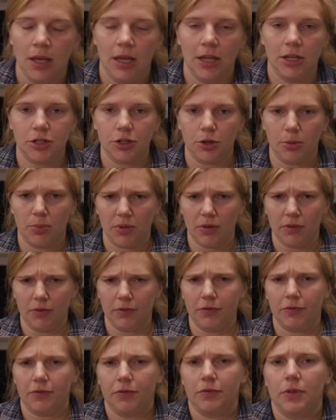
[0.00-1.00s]
in terms
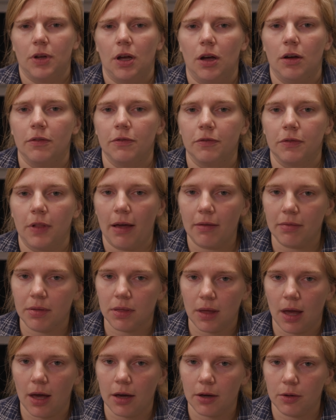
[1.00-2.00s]
of
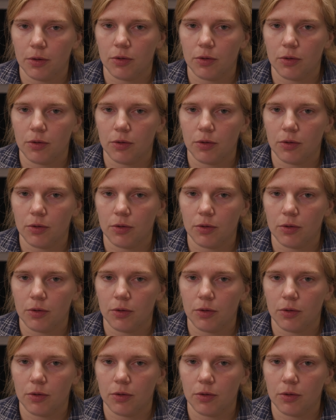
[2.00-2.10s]
livestock